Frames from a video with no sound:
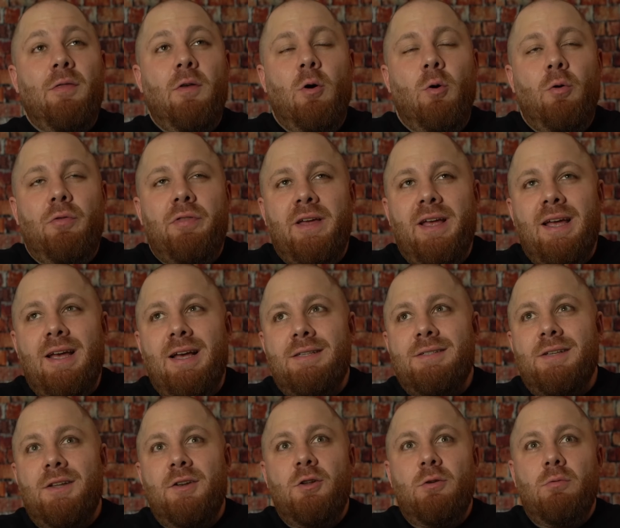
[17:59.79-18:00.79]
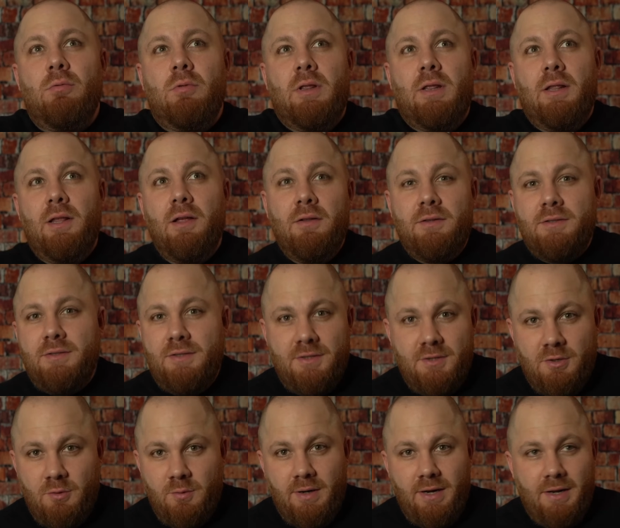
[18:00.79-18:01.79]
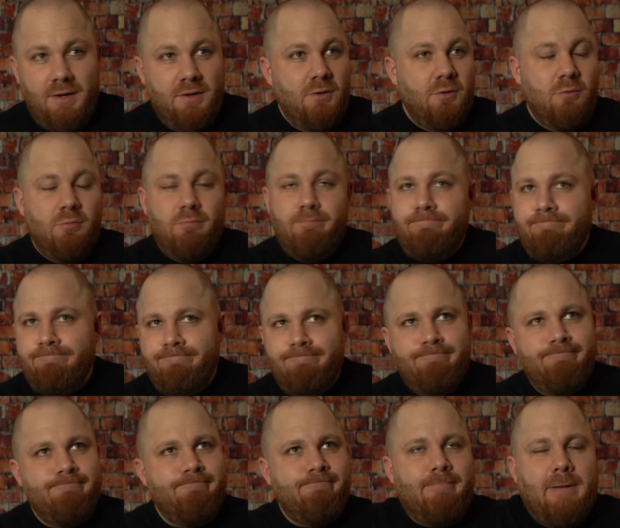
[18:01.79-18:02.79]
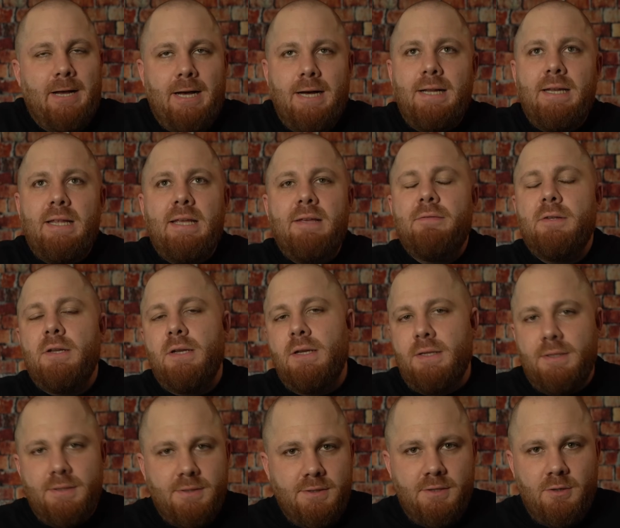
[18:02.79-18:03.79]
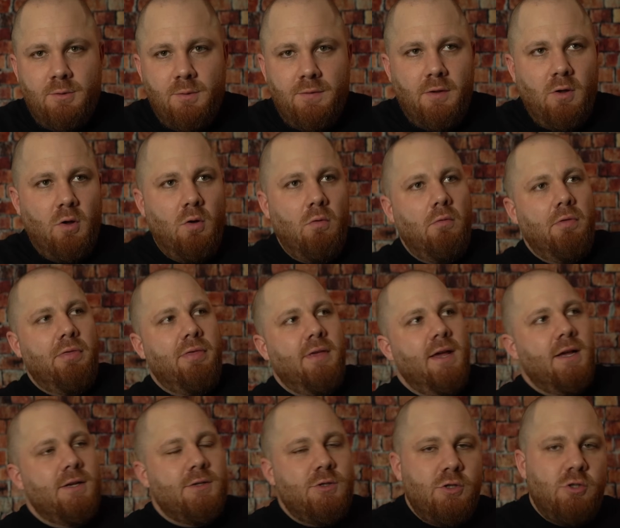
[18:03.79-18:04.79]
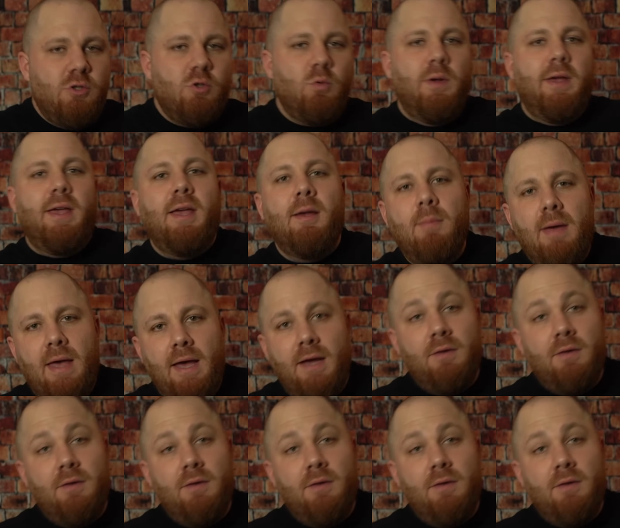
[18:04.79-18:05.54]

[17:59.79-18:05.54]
the whole thing has a new lilt to it, a new unevenness to it. The whole thing is swinging back